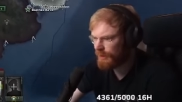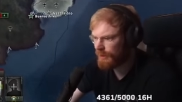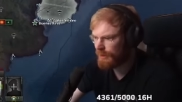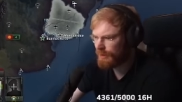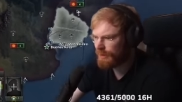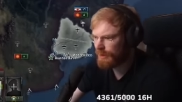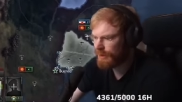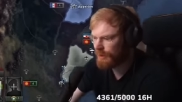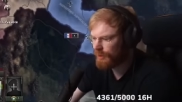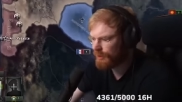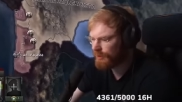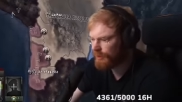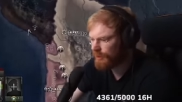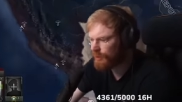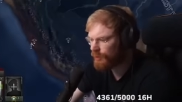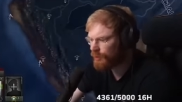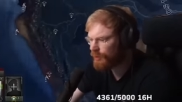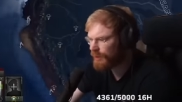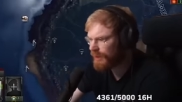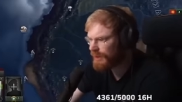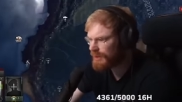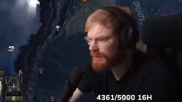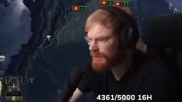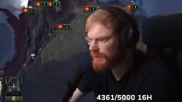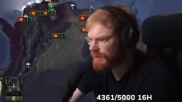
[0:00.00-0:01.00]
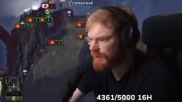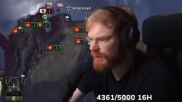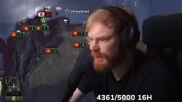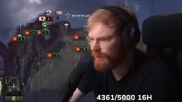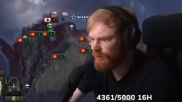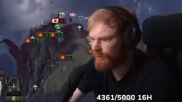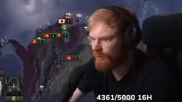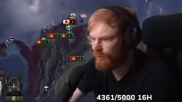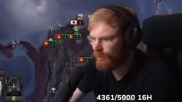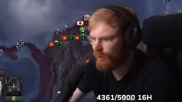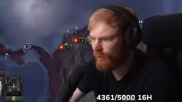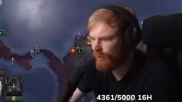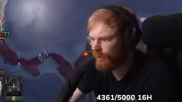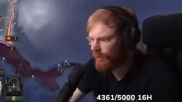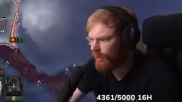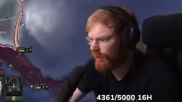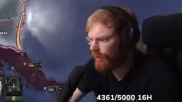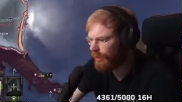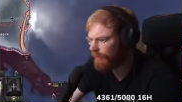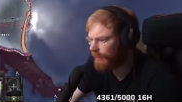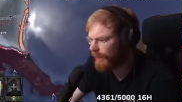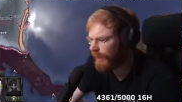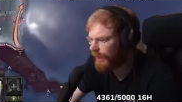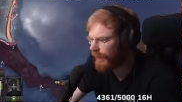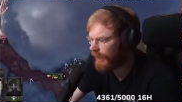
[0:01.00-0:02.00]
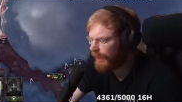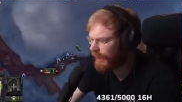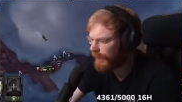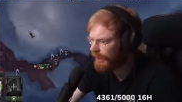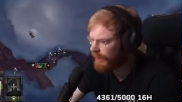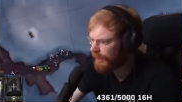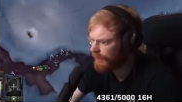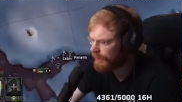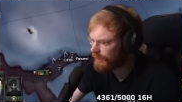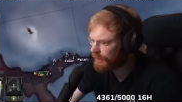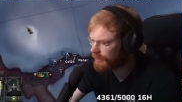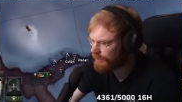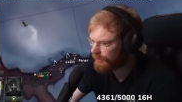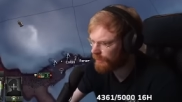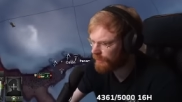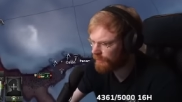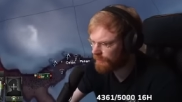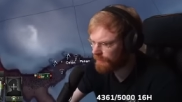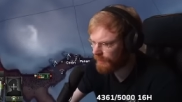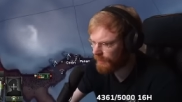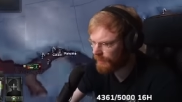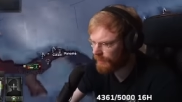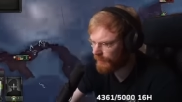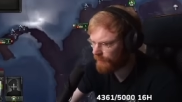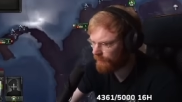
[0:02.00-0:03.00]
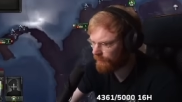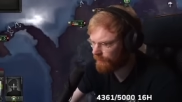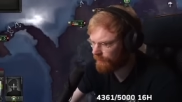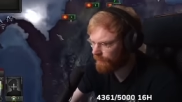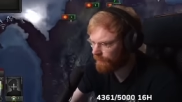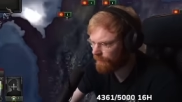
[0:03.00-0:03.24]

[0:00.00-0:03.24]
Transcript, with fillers: They called Honduras in now? Oh my god, eh.